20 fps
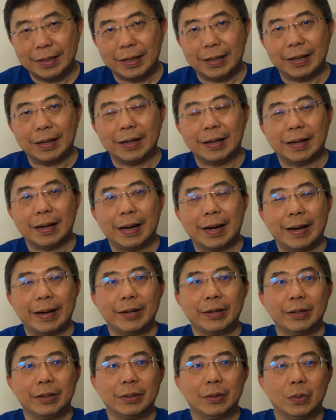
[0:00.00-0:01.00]

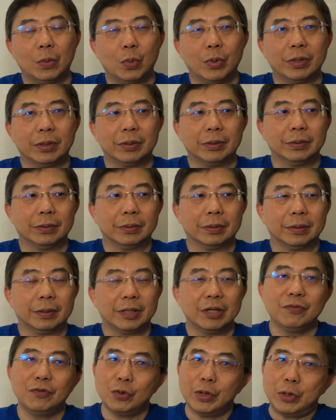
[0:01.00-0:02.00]
I will
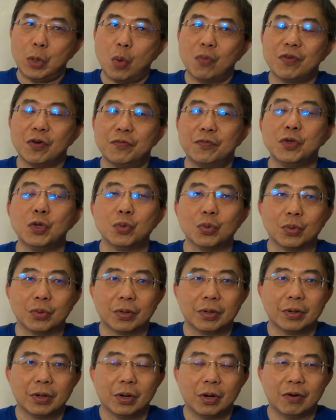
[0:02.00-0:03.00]
give you an overview
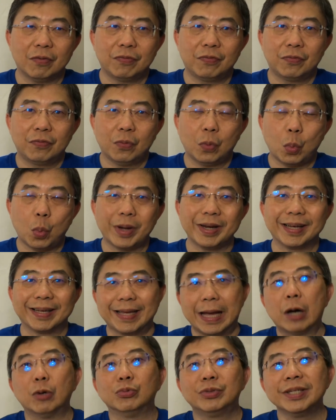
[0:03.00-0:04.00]
of what
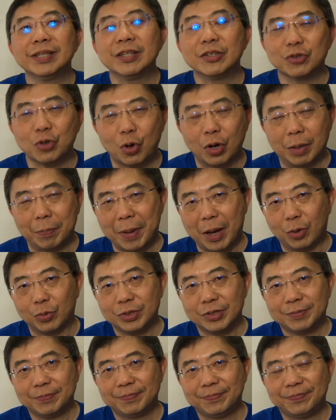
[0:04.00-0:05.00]
accounting is all
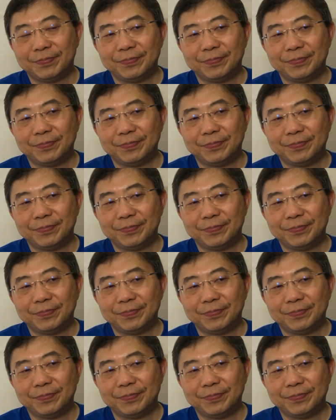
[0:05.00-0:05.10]
about.